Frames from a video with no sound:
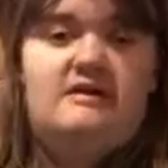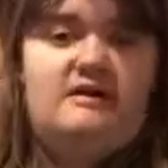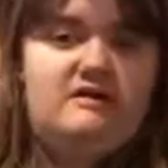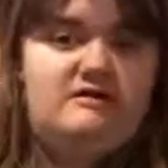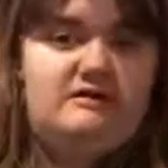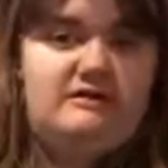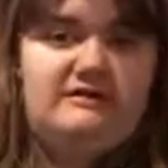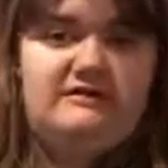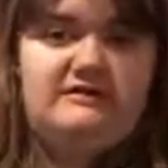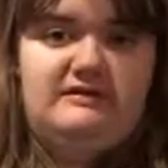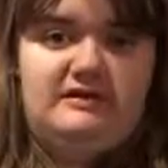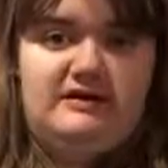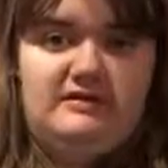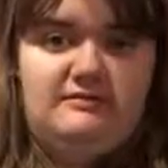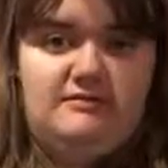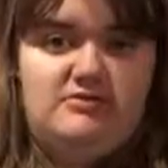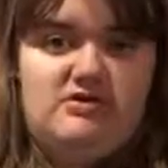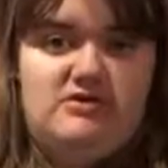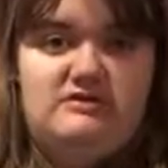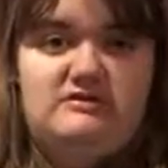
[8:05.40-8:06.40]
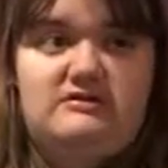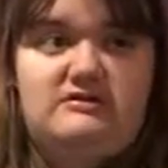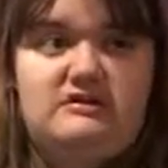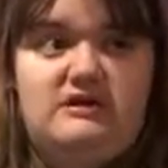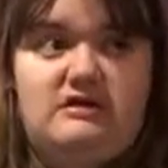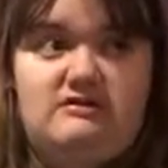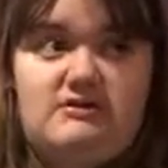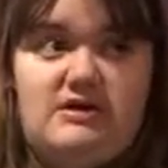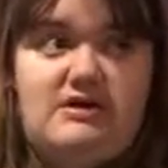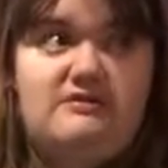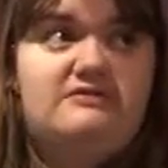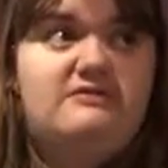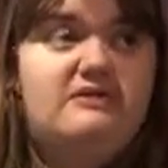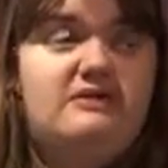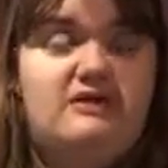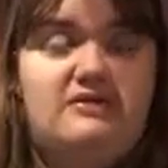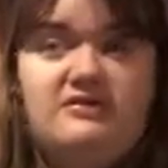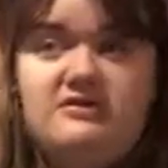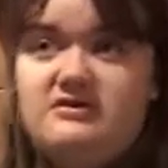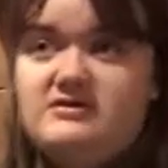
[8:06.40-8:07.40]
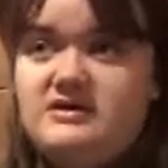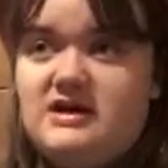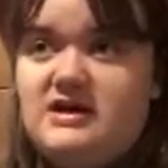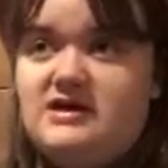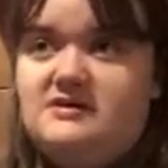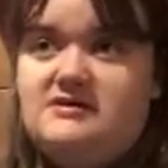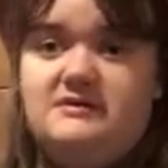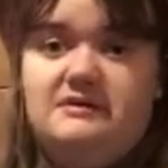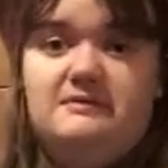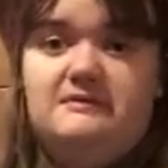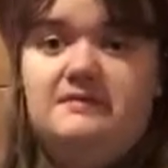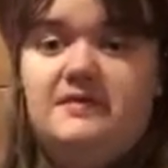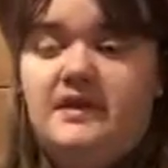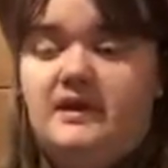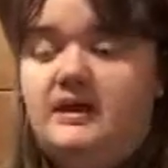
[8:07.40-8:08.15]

the Autons didn't come around to the 3rd Doctor.